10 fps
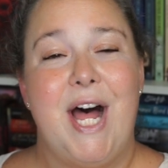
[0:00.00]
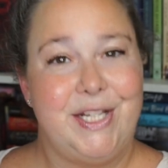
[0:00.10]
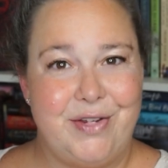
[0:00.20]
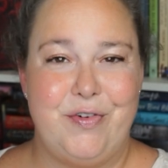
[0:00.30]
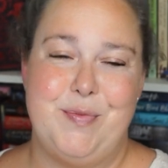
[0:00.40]

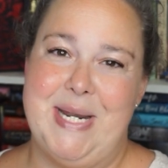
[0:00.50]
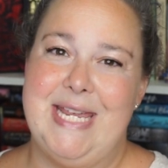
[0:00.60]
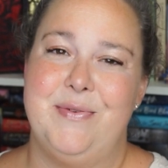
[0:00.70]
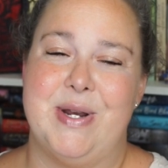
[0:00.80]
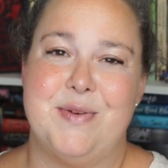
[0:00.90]
Hello
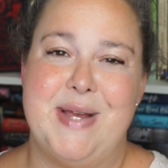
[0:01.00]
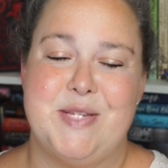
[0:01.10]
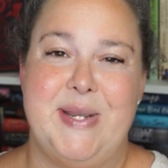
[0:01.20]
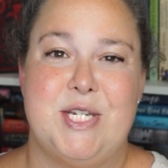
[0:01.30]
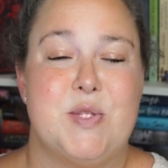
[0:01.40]
everybody, welcome back
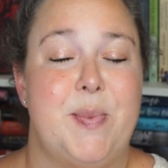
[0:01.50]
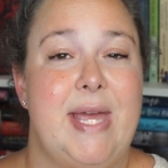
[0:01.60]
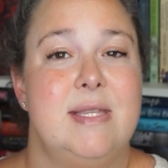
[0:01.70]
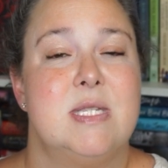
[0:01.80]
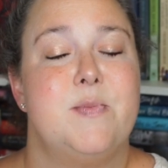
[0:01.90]
to Pages and
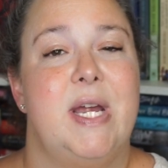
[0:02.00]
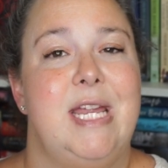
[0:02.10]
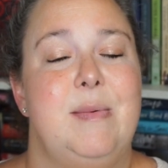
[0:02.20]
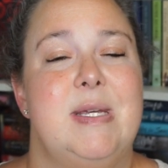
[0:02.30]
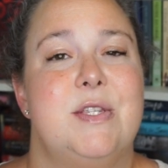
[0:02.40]
Pens. My
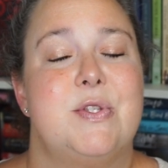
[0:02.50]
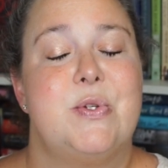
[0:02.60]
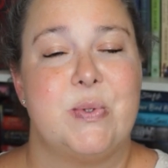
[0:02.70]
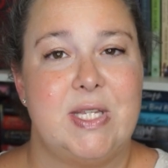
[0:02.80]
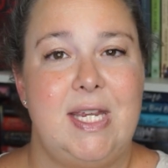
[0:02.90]
name is
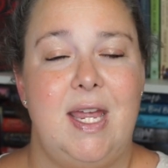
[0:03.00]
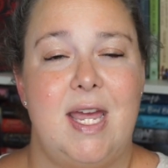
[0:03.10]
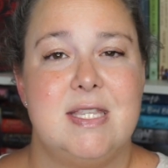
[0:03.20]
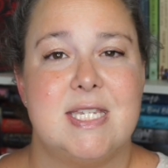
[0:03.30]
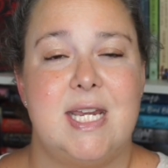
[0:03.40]
Julie,
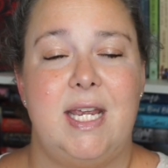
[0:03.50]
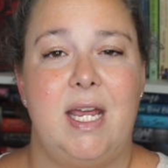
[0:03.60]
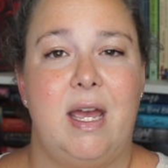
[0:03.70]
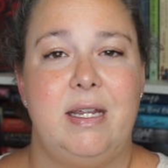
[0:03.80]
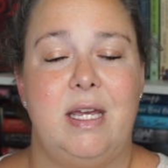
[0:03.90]
and
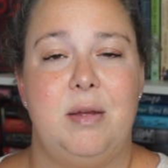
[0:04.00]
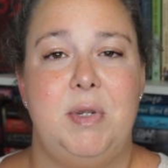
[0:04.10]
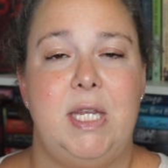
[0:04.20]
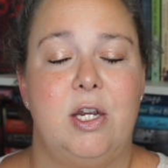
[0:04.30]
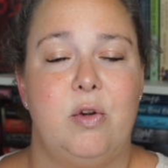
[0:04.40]
today I am
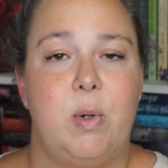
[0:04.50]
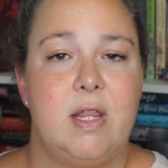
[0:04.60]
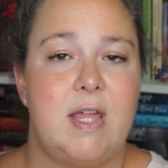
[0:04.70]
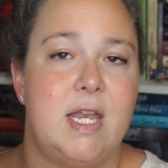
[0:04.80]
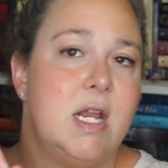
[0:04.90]
here
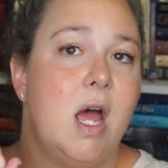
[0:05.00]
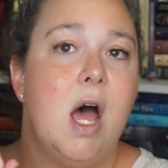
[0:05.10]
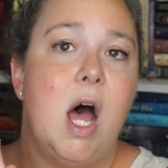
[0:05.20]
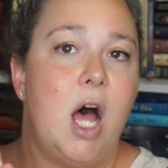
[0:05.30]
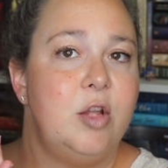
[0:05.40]
with an
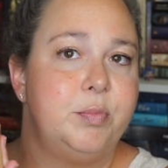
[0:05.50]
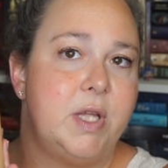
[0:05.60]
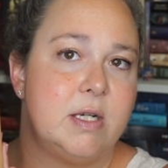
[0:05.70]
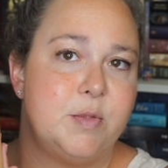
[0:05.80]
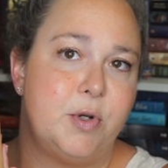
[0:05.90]

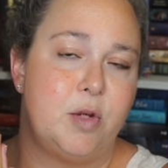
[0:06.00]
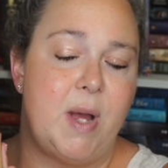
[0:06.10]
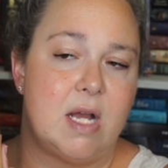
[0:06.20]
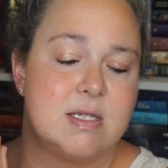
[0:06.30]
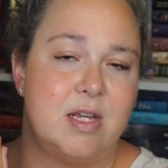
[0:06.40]
Unplugged book
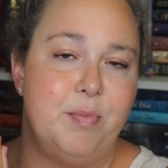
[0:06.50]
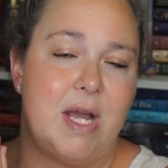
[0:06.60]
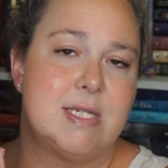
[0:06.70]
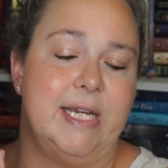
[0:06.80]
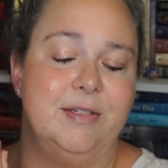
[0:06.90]
box
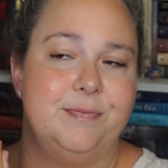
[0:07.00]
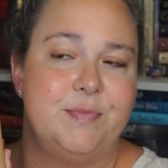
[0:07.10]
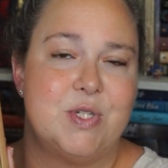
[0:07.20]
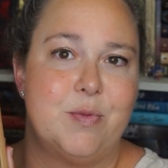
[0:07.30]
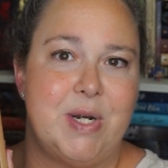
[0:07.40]
unboxing.
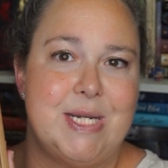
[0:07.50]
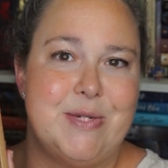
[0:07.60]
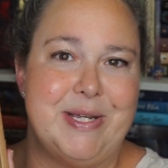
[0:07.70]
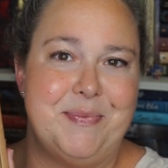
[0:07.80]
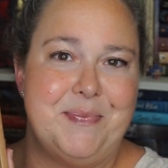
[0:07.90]
Let's jump right
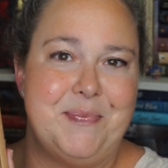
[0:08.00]
into it.